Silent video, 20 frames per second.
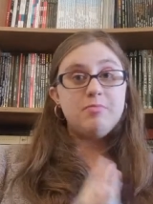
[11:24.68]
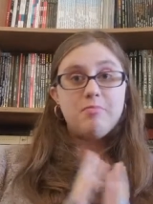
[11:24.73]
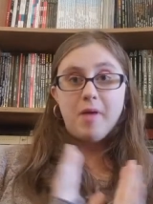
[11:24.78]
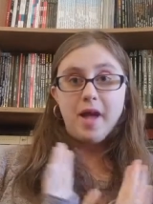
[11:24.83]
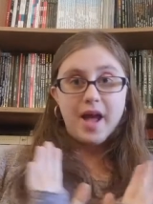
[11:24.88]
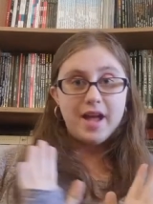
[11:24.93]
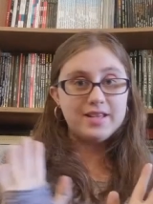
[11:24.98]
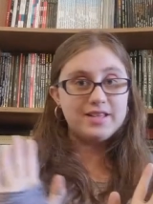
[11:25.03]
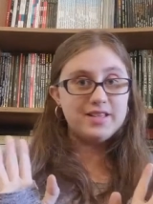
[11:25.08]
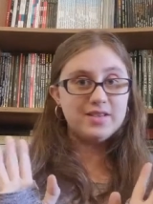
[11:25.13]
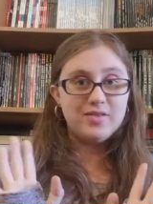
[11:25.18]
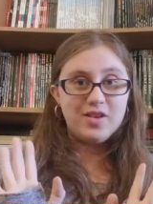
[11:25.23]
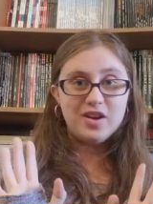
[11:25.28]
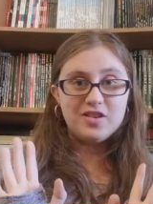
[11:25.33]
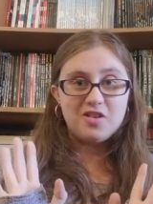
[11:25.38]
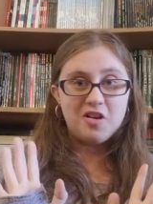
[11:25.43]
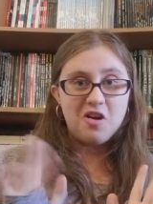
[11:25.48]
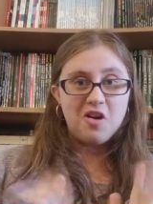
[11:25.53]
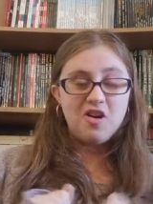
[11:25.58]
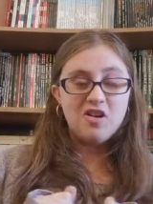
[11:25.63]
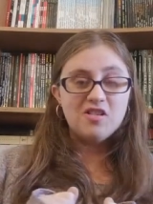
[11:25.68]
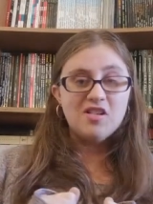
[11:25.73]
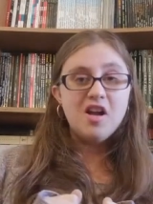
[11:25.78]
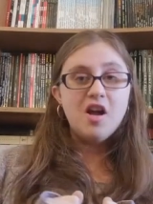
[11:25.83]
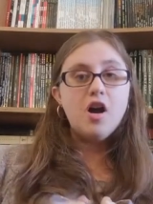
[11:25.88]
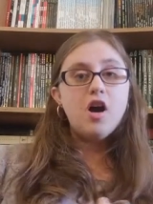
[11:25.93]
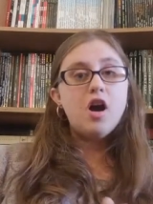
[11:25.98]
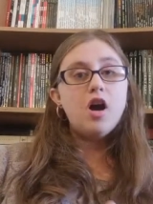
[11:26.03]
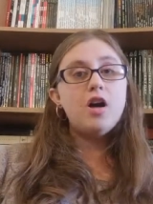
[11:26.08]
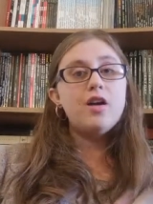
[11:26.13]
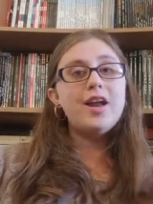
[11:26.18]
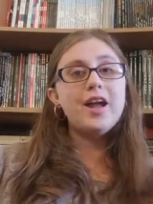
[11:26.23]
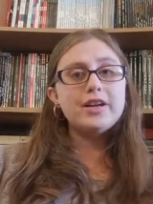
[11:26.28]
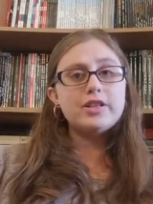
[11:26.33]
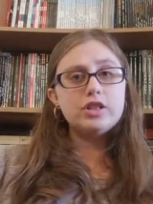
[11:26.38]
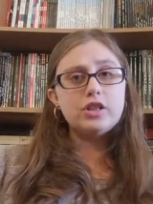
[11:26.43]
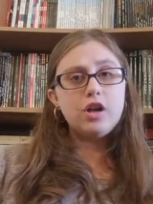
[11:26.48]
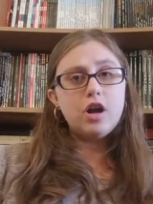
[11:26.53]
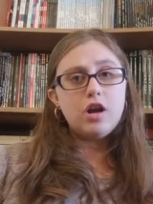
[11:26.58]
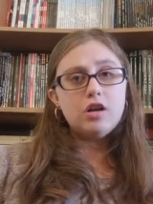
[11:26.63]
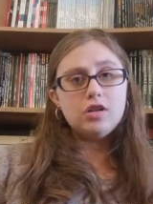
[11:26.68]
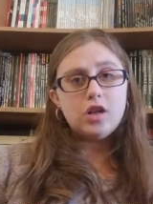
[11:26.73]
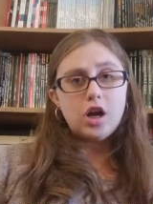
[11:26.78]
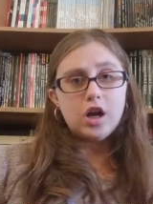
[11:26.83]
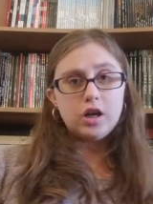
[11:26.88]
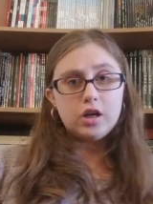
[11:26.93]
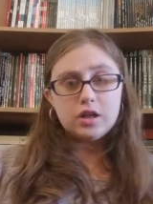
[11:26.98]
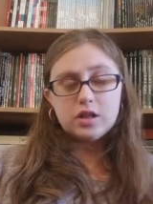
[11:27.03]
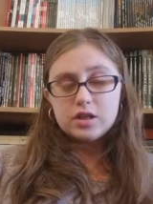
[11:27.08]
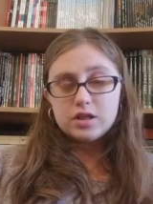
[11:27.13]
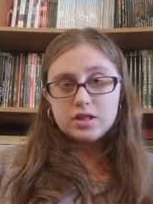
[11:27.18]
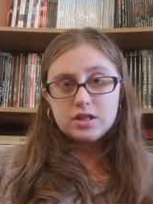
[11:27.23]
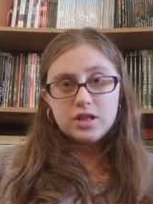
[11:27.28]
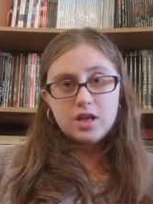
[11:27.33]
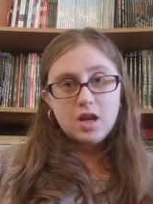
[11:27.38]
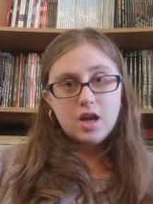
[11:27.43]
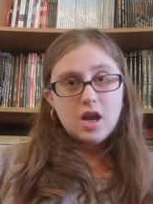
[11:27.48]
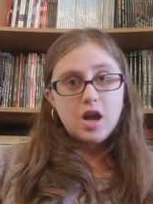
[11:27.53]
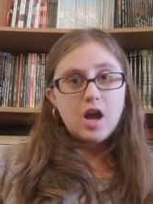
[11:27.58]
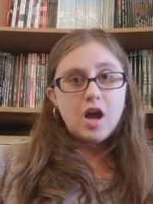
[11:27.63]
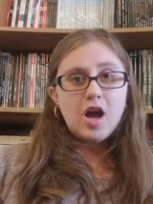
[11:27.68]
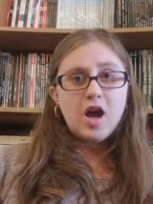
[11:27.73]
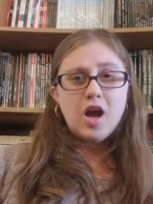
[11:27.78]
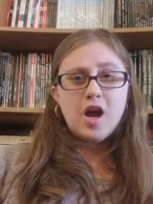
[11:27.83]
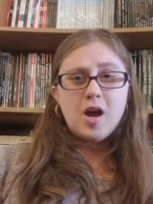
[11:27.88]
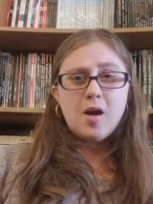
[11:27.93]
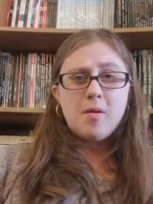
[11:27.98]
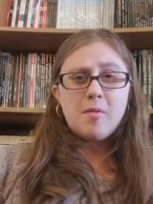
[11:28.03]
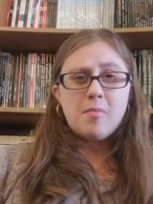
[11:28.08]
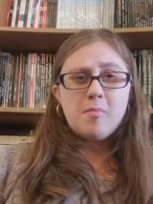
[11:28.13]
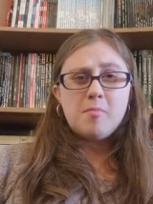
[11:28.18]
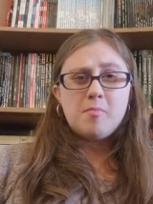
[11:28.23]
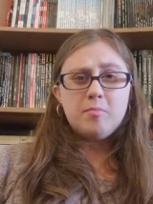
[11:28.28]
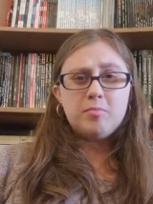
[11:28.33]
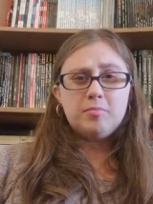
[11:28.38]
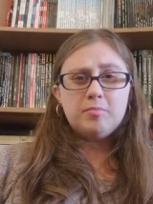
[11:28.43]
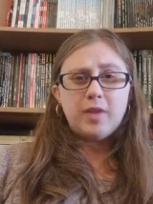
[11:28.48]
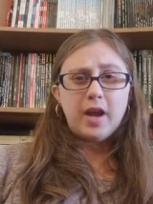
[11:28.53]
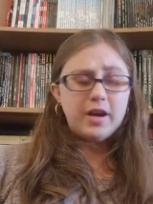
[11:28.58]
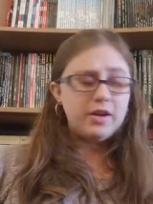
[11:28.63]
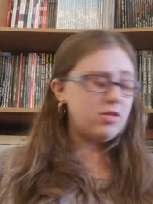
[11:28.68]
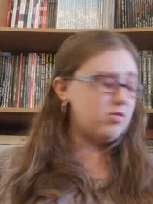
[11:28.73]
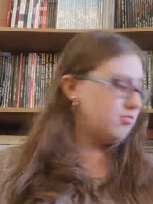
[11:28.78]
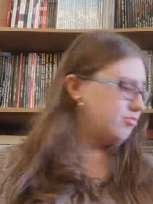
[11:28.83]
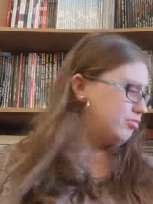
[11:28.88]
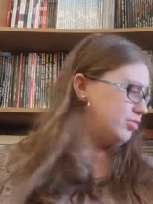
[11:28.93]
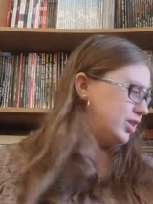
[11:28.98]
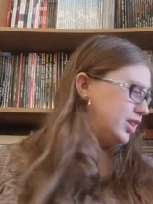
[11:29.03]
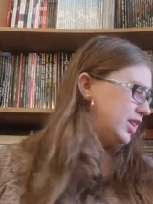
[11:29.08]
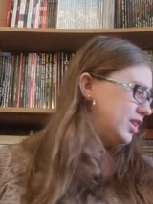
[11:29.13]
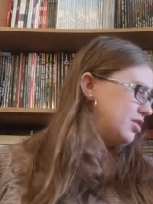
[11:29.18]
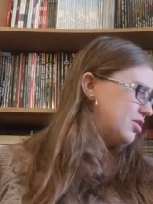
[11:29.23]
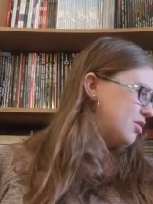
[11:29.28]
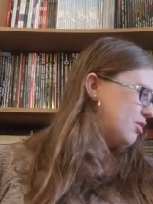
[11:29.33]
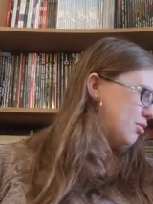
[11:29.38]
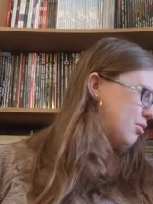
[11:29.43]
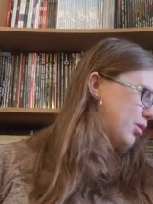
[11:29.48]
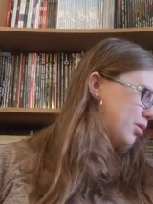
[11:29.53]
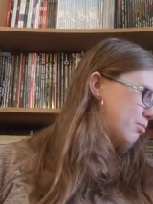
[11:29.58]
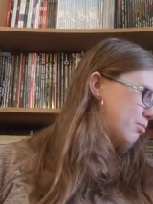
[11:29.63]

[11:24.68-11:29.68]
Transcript: massive unhaul are actually all ARCs. Um, I don't really know